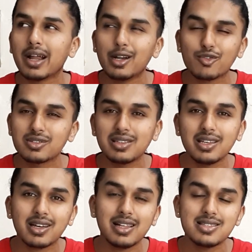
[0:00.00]
kind of
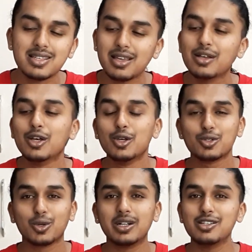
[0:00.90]
sneaker I'll say
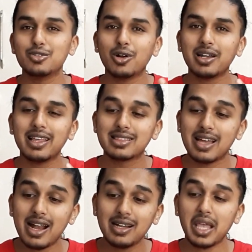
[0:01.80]
so it is not like
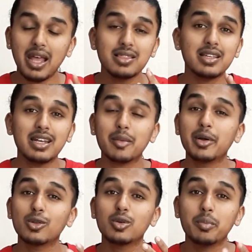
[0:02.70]
that and then
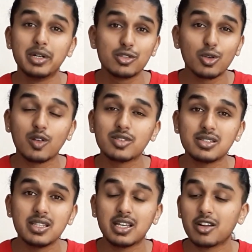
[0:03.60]
coming to the midsole of the
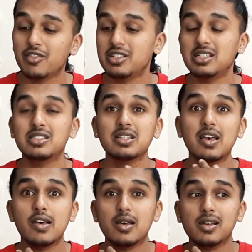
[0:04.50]
sneaker which is
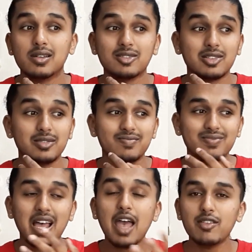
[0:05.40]

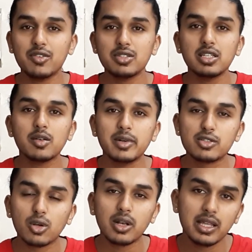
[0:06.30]
I have never seen a
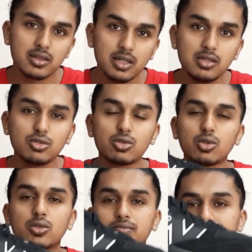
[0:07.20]
midsole like this,
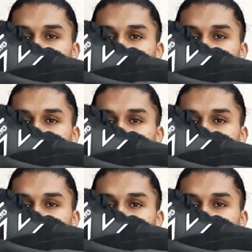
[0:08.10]
so